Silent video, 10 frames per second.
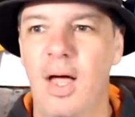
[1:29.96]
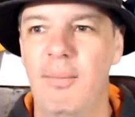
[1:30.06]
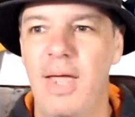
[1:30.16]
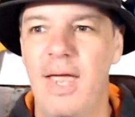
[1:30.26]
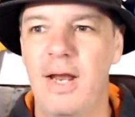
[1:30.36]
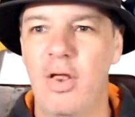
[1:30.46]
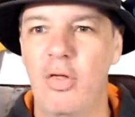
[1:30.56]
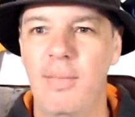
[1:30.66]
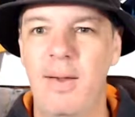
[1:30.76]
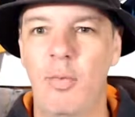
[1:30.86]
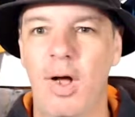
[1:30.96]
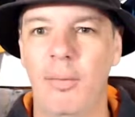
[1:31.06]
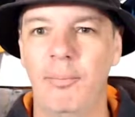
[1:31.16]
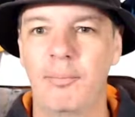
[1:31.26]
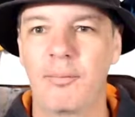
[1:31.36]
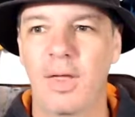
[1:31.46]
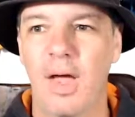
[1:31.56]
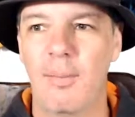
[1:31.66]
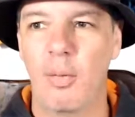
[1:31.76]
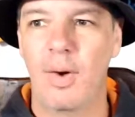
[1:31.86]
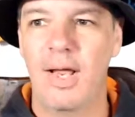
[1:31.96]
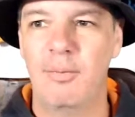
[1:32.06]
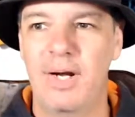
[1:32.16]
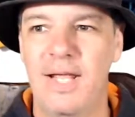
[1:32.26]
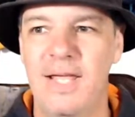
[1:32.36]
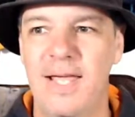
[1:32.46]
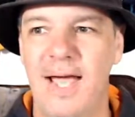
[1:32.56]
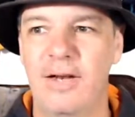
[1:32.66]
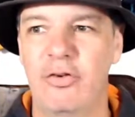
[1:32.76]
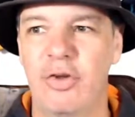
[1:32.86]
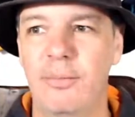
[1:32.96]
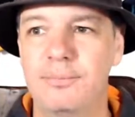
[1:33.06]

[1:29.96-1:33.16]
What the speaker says: in the meanwhile when he can. So